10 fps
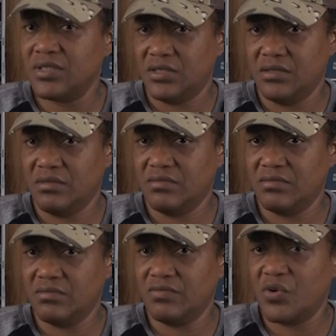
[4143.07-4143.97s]
but
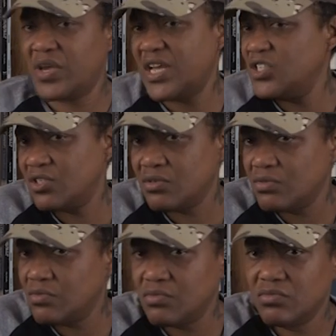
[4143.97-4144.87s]
yeah,
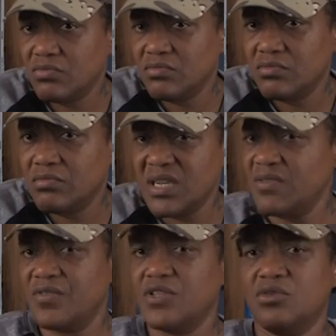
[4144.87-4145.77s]
vocational
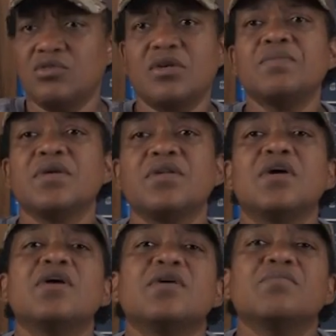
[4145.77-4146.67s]
benefits or something.
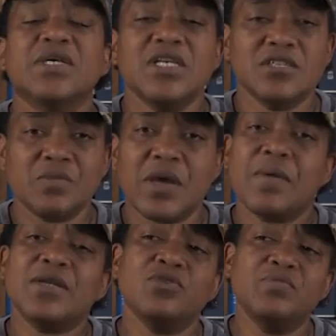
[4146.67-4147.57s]
But yes,
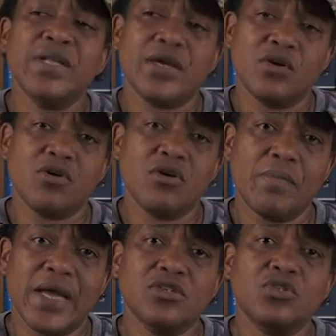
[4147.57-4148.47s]
ma'am, I do plan on
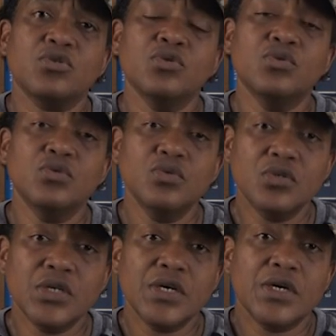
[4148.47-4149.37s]
going back to school
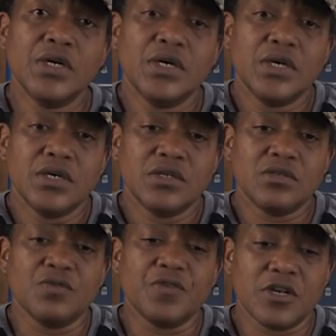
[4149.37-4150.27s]

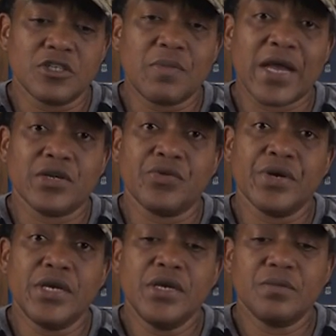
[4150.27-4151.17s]
to finish my
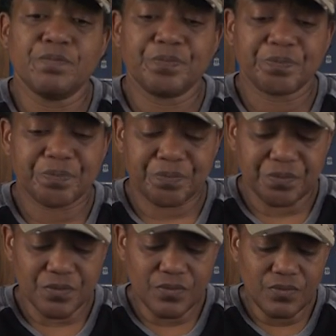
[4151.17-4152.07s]
degree.
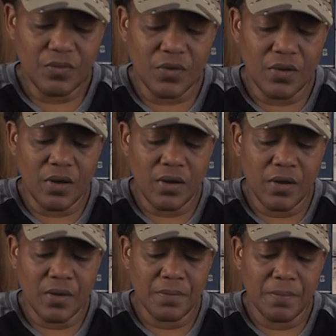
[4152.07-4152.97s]

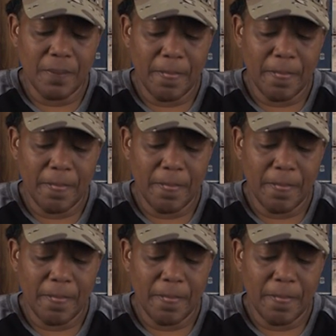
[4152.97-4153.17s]
In